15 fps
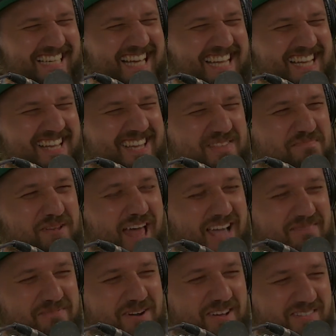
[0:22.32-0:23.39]
Yeah, you get
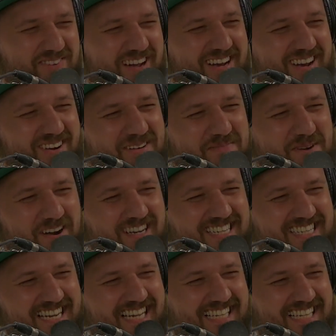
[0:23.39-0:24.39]
blackballed by no Barczyk.